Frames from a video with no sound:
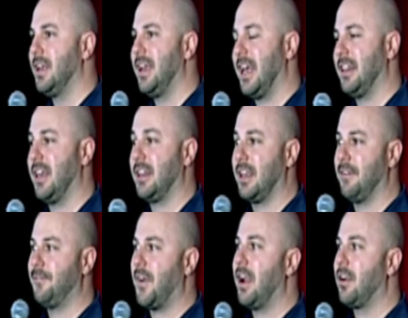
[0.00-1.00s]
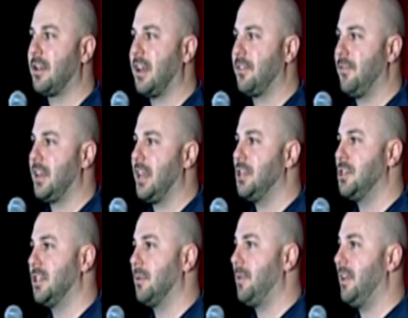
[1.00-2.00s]
and that fire classification
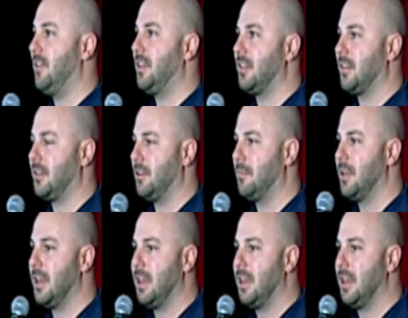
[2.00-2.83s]
of the PV system